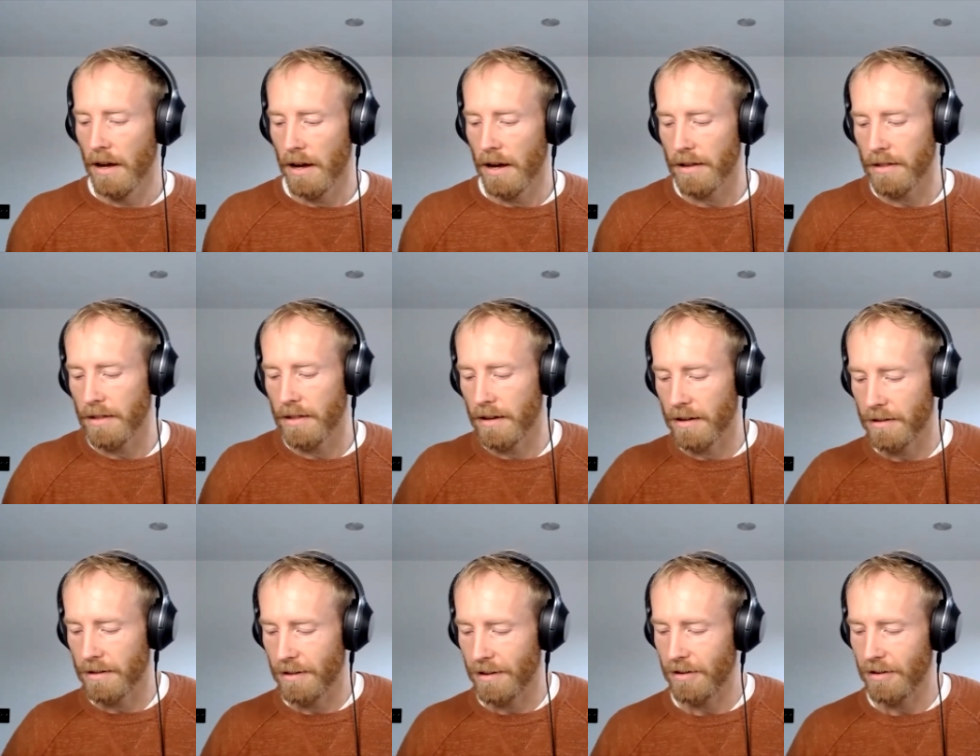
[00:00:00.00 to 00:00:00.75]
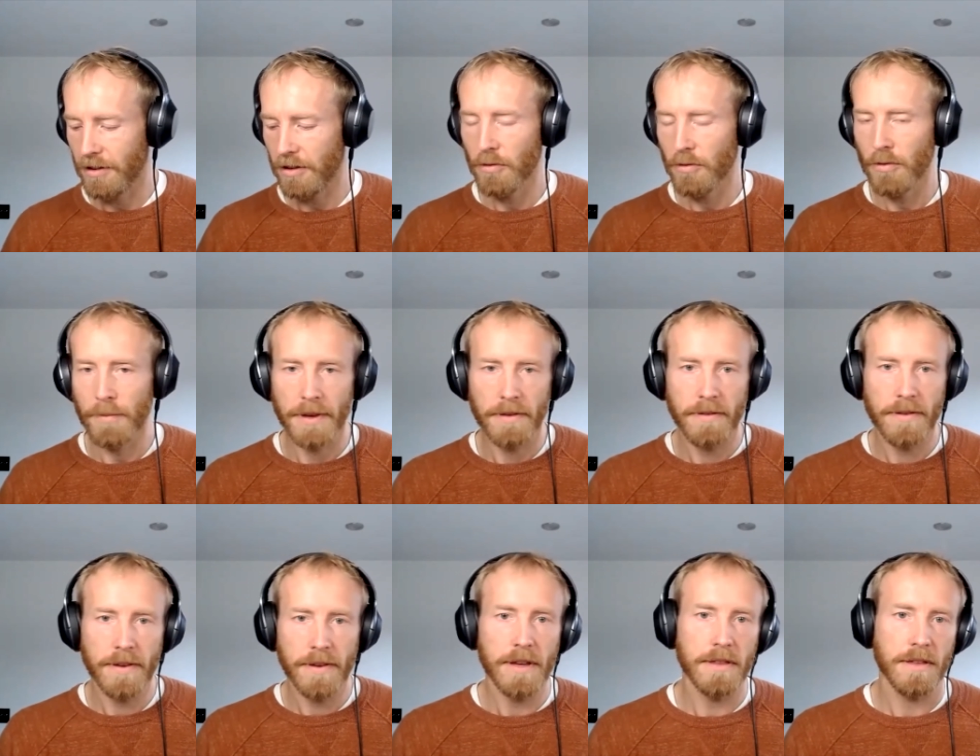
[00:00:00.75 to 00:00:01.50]
I think the you
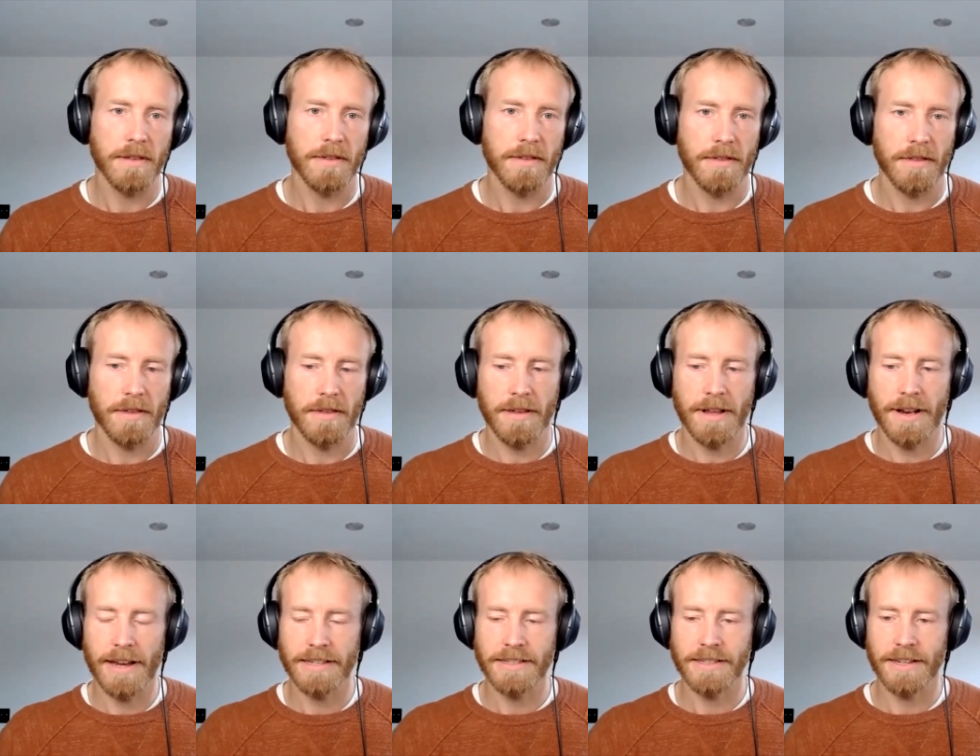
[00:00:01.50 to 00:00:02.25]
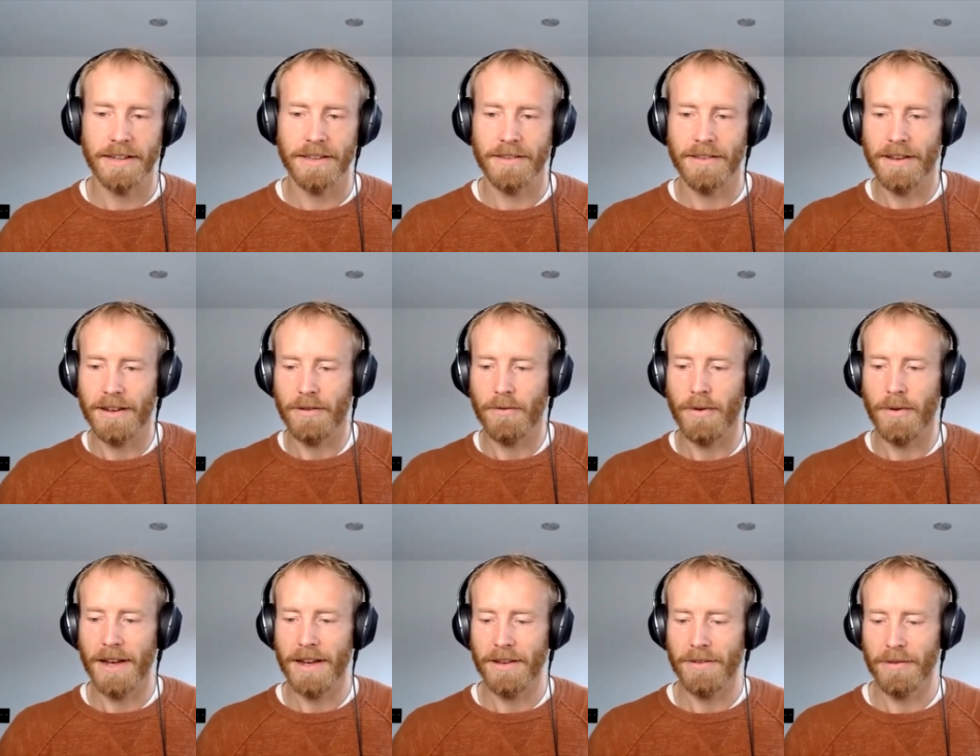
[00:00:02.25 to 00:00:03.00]
almost see this this classic thing
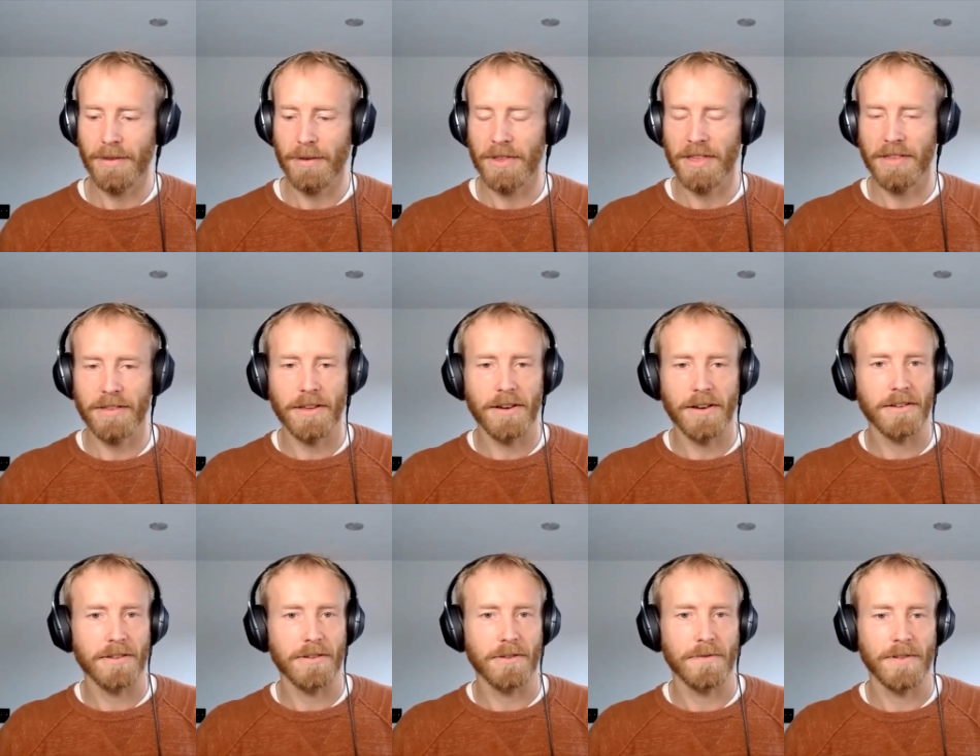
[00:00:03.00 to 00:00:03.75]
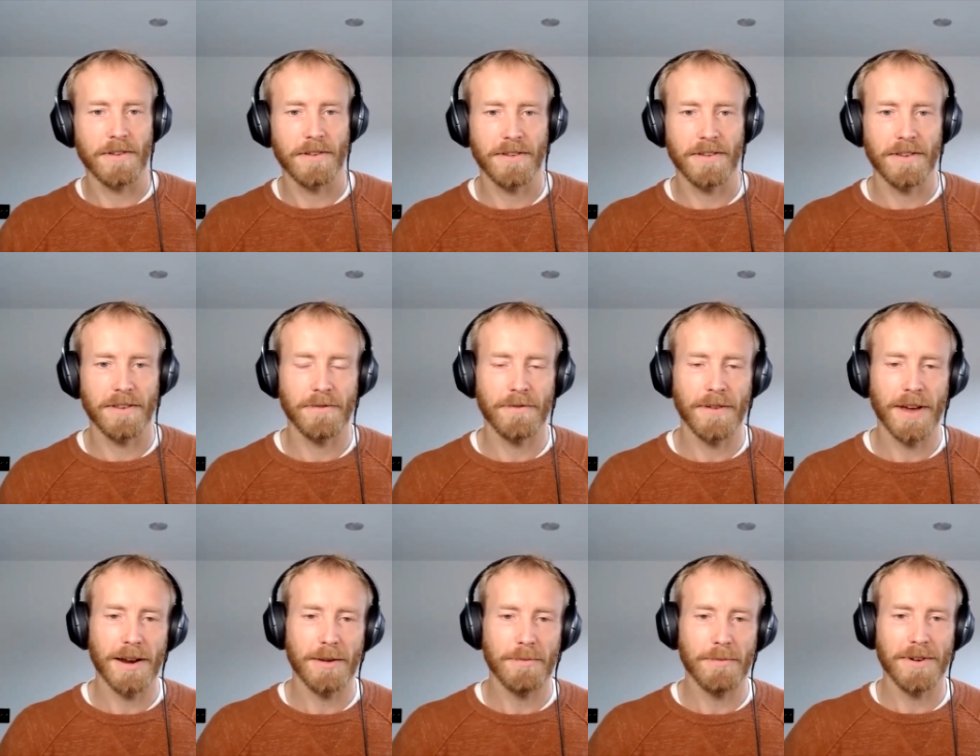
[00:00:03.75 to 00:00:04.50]
where if someone starts off as a
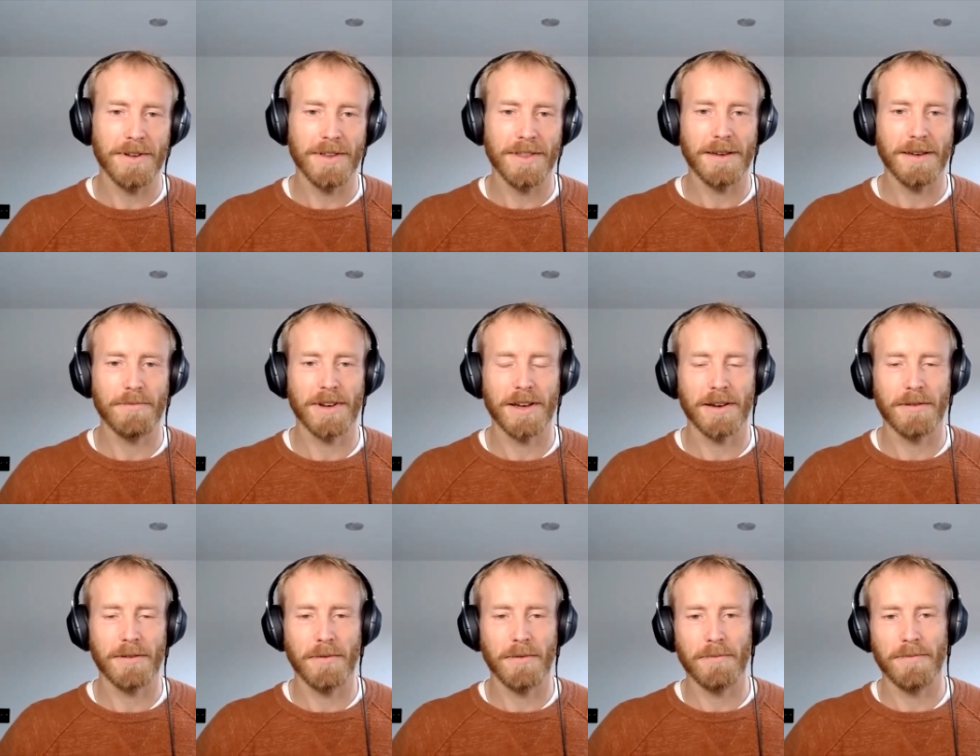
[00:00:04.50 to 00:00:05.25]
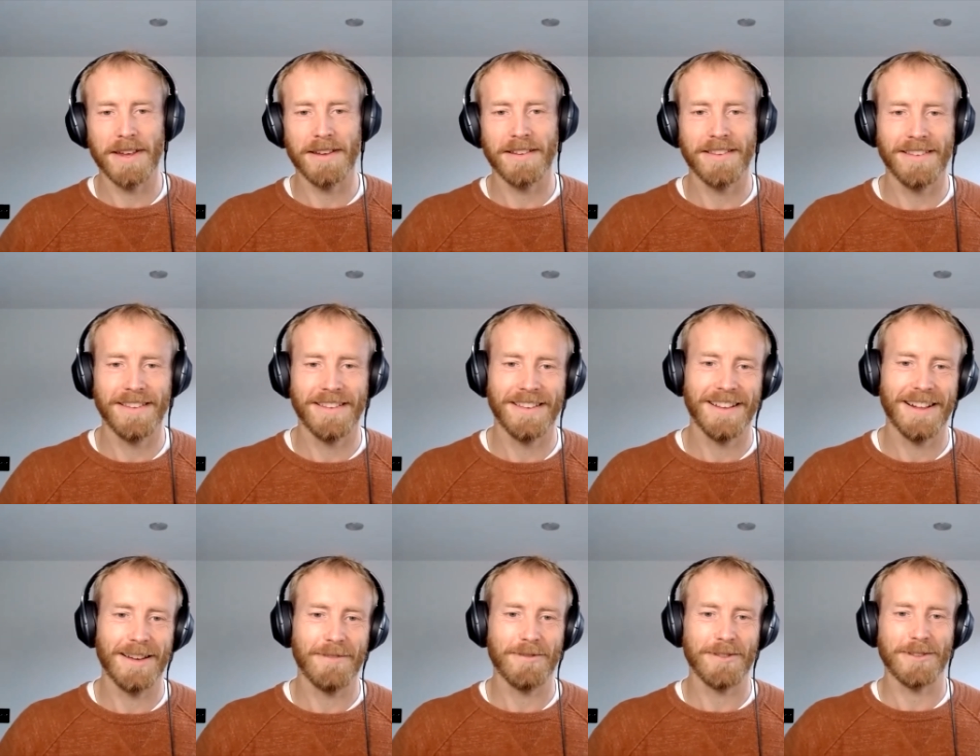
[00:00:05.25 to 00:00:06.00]
developer, they become a mid
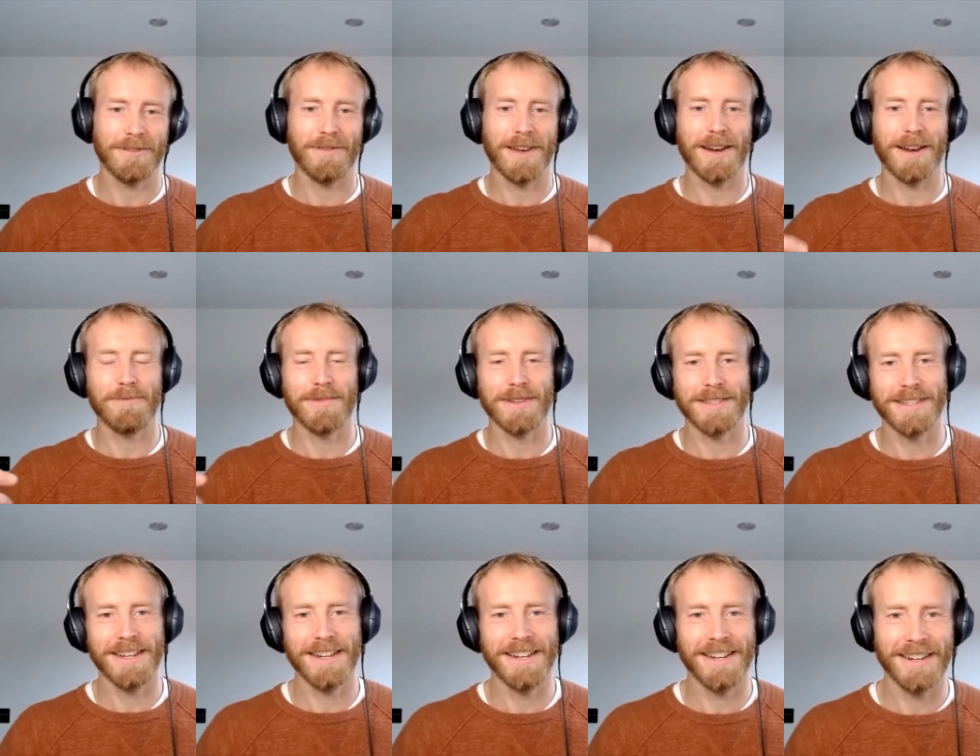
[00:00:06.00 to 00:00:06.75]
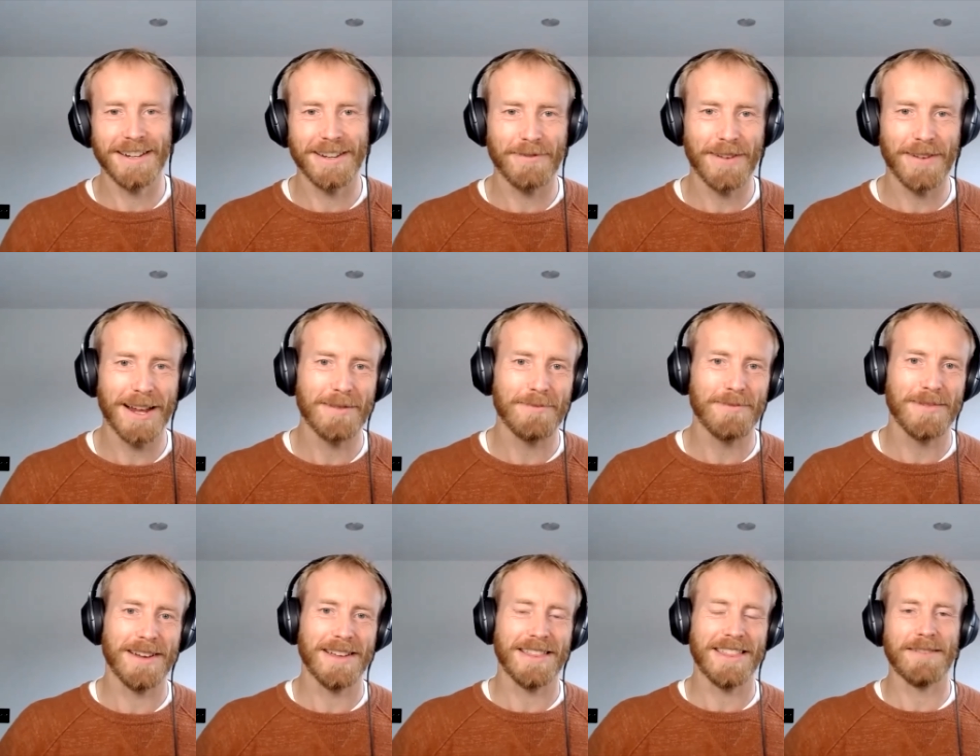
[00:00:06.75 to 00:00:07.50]
level developer, senior
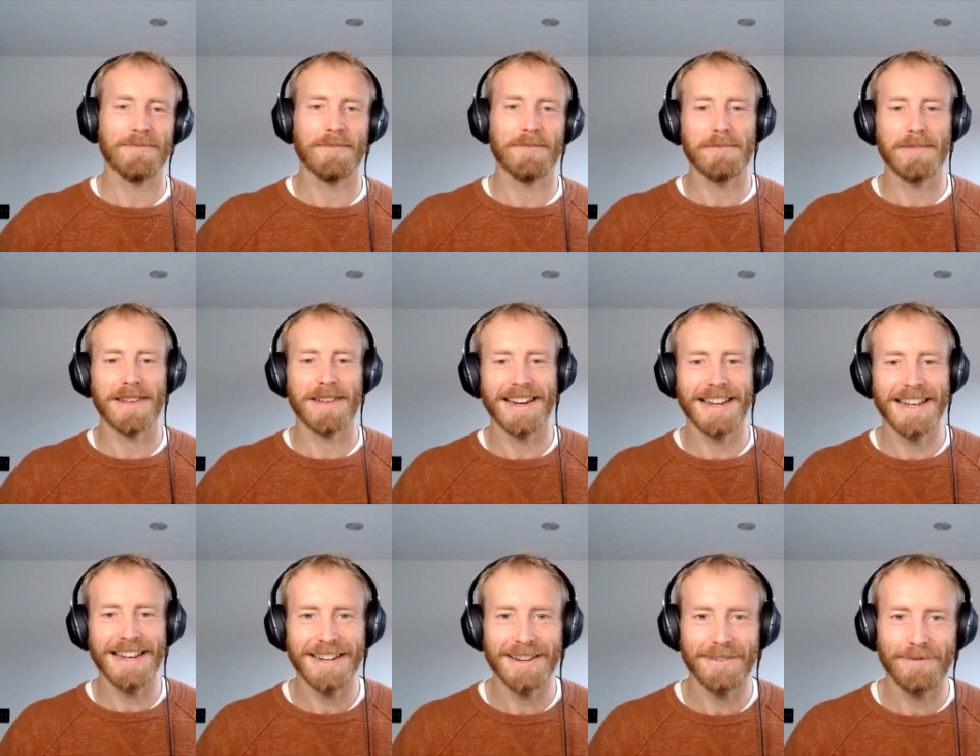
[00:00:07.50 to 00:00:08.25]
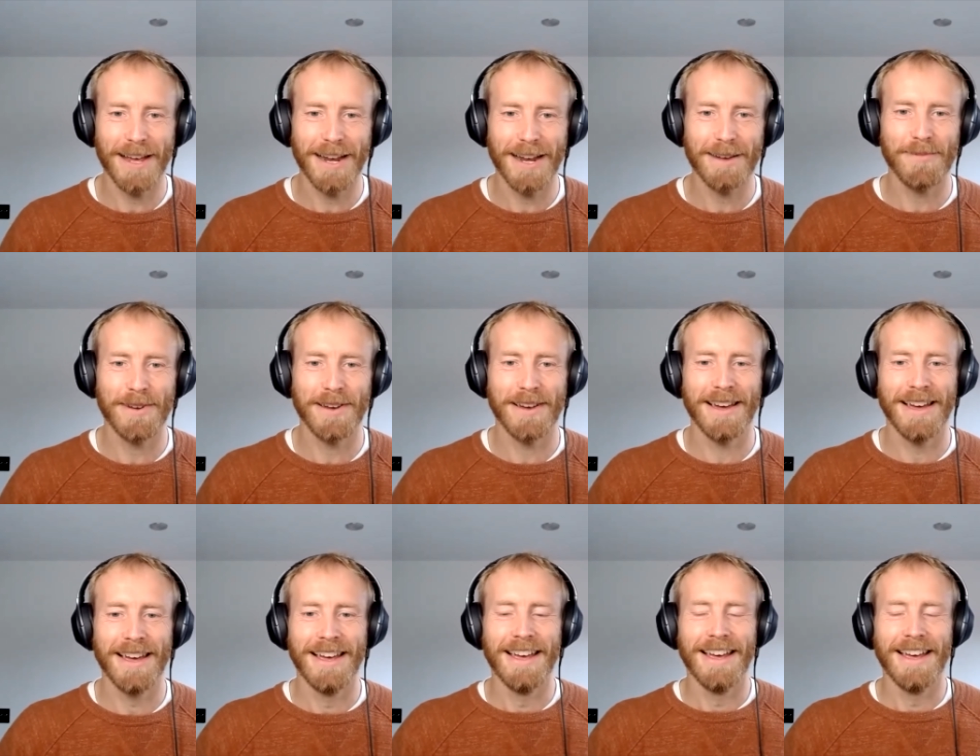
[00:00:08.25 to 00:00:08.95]
developer, then maybe a lead developer,